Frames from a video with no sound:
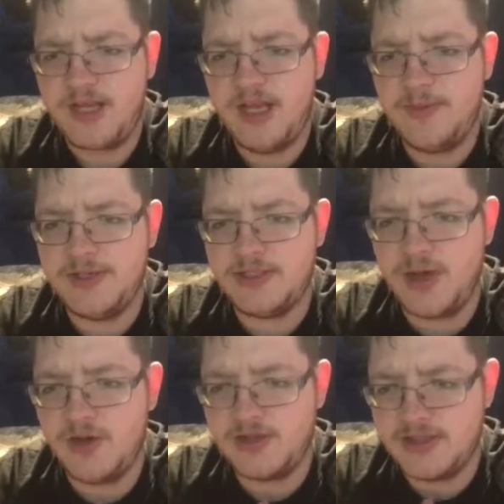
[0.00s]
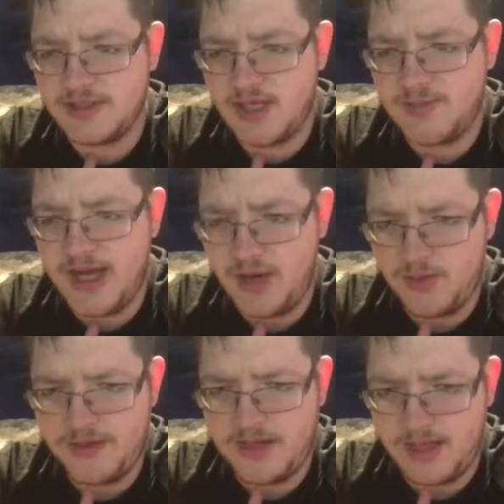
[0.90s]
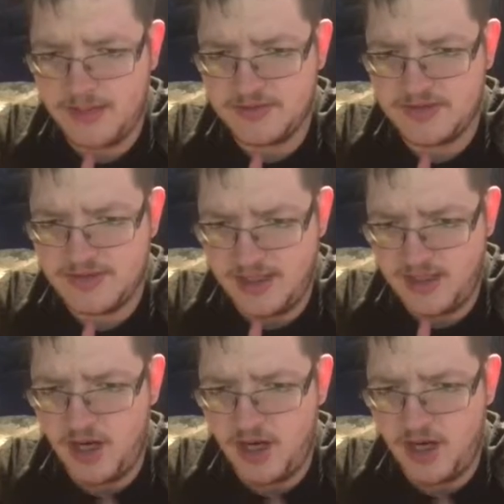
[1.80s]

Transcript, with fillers: It had been so long since I'd been healthy, it was insane.